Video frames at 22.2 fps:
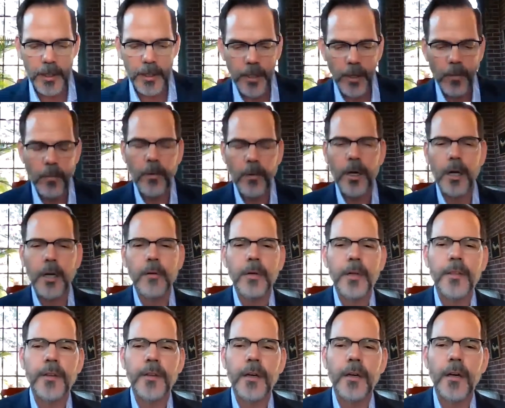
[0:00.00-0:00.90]
to work
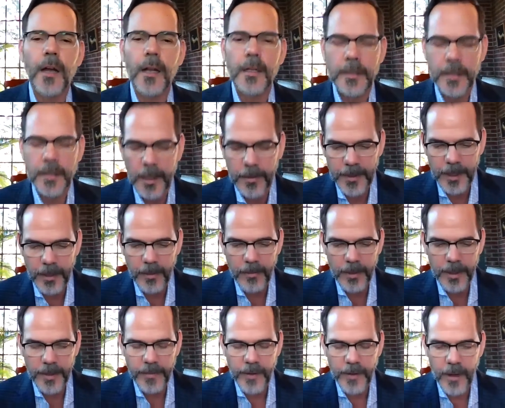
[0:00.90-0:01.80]
with a concept that
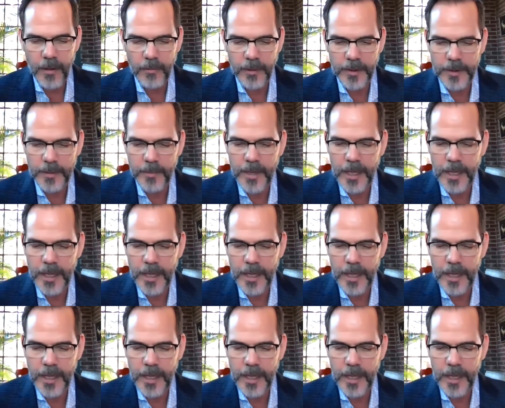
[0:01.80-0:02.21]
we thought was